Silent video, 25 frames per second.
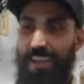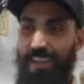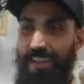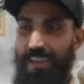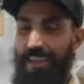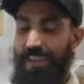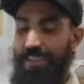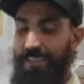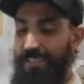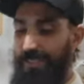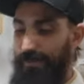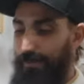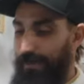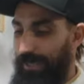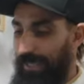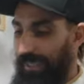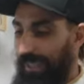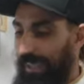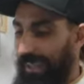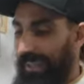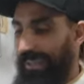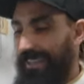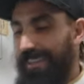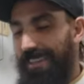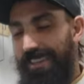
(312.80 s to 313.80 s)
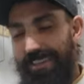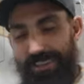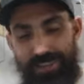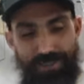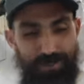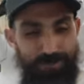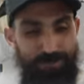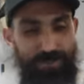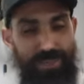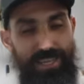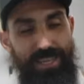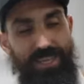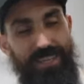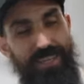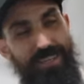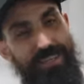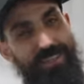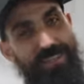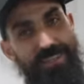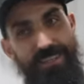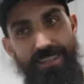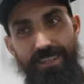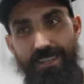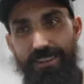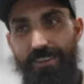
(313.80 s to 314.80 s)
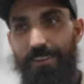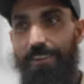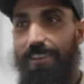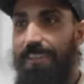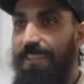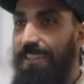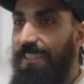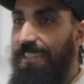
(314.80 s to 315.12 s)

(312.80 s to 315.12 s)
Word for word: and I'd just be like, oh man, you know,